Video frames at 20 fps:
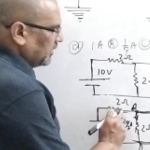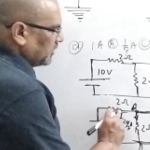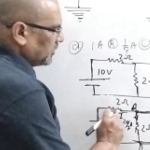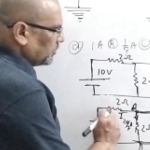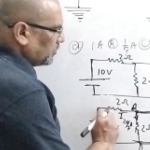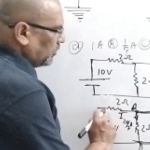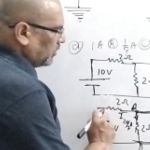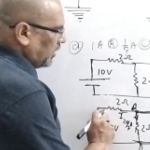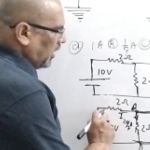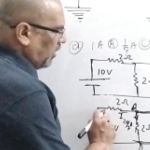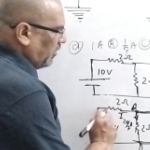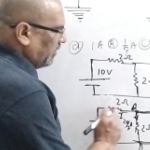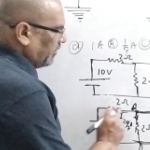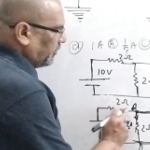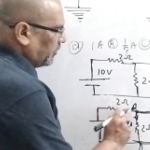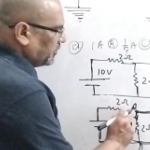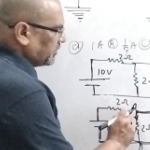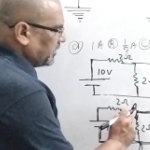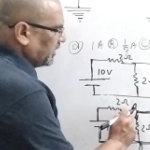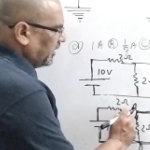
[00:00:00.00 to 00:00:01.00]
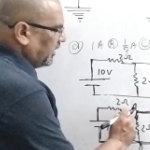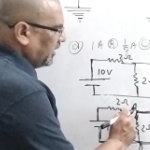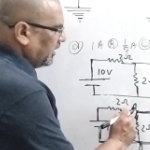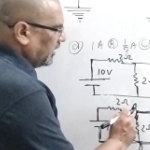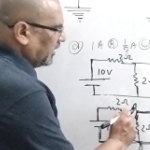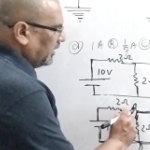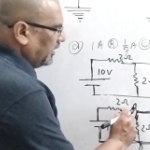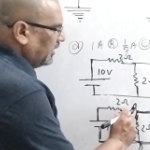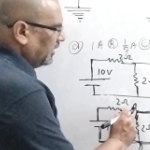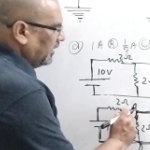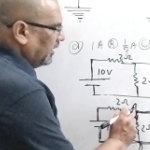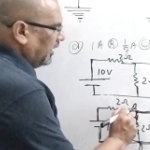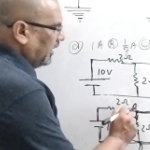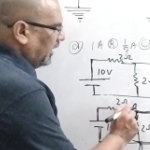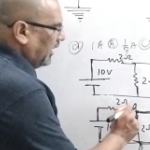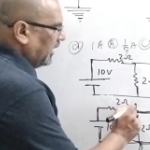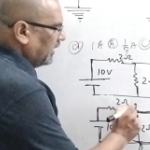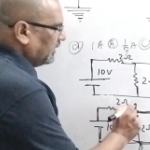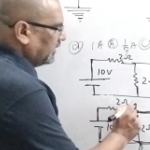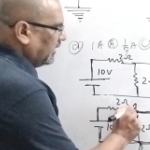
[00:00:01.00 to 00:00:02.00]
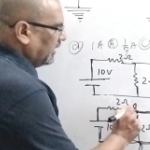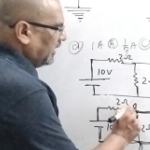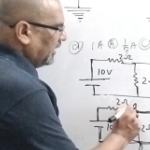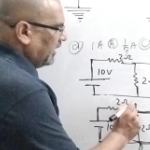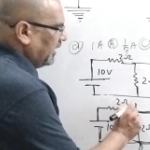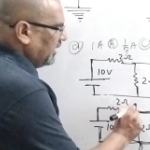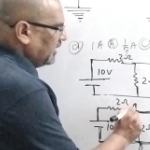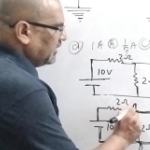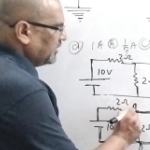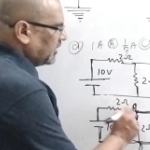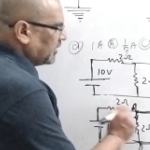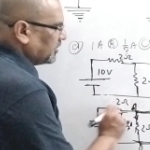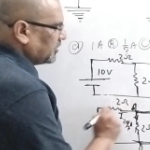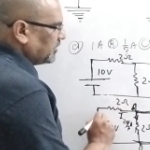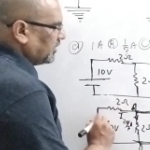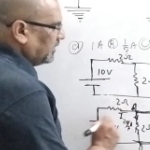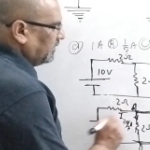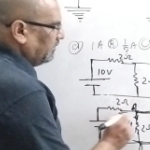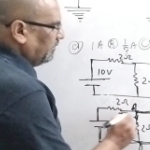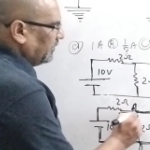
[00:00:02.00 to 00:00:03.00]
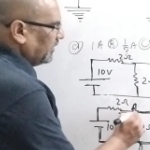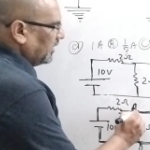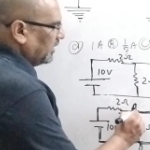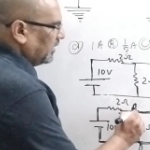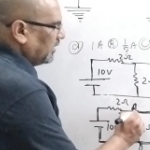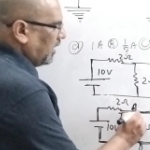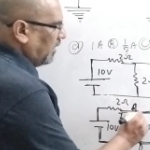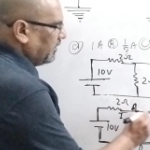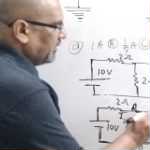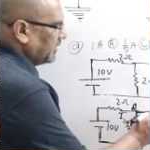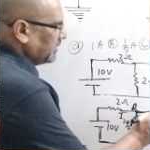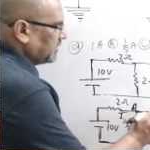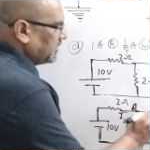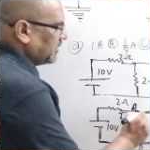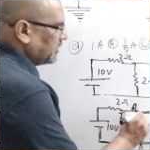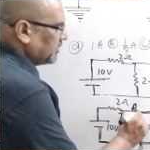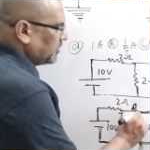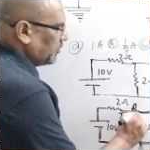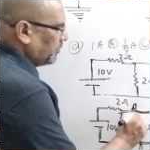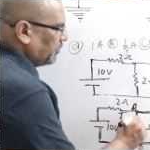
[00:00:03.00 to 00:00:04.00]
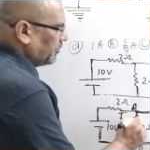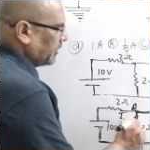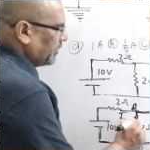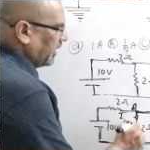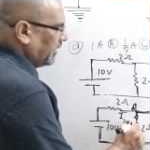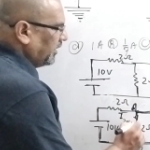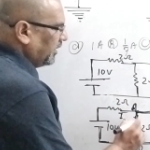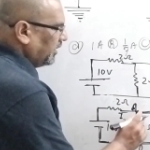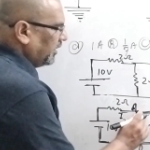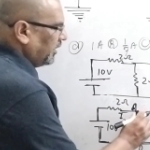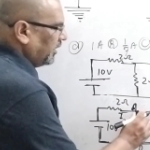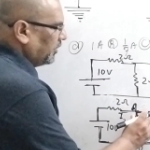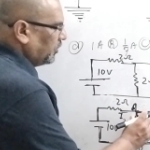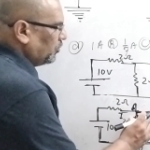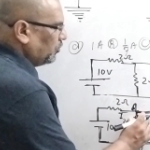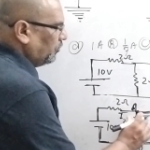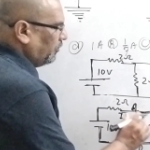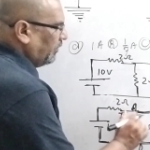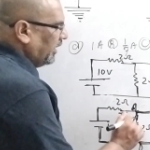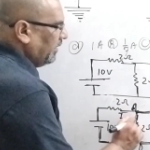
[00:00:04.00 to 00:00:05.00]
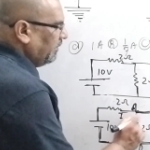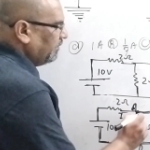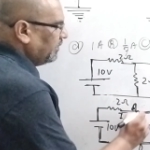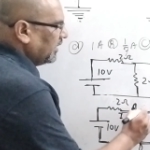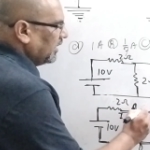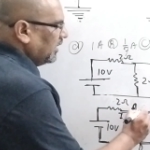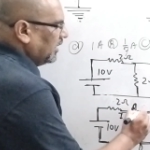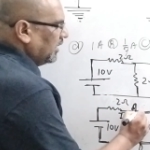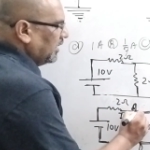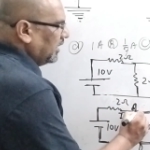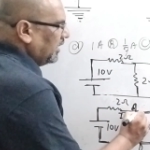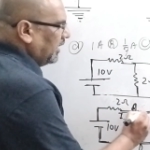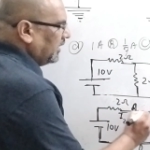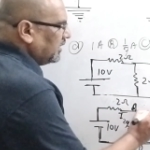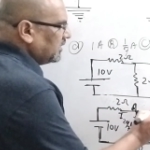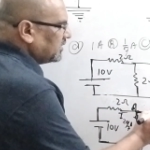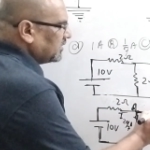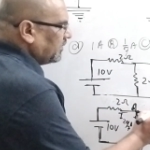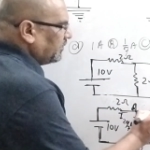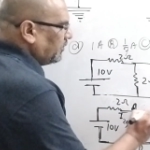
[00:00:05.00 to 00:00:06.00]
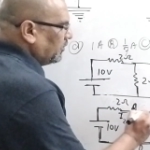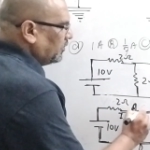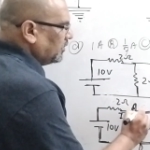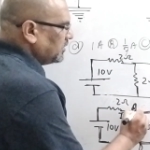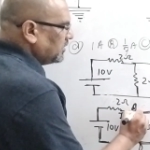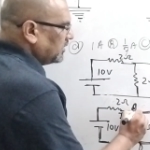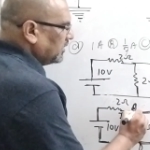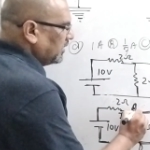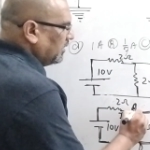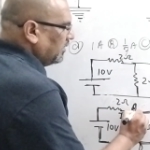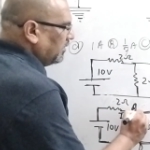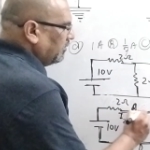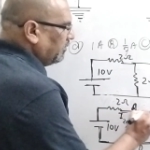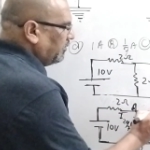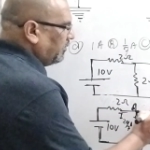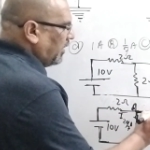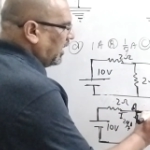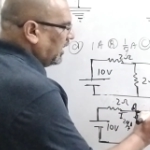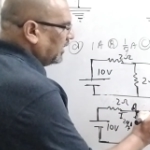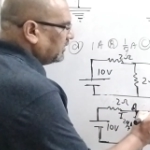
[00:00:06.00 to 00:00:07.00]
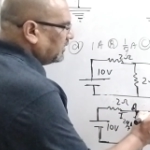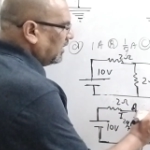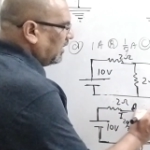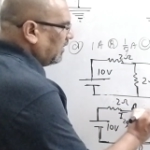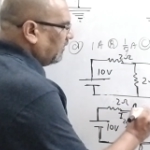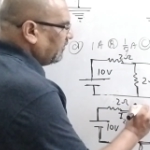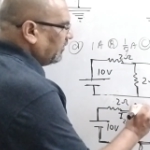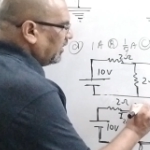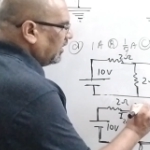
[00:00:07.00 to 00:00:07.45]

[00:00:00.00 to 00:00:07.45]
So now approaching here at the A junction, now it is distributed in two way. Let us suppose path of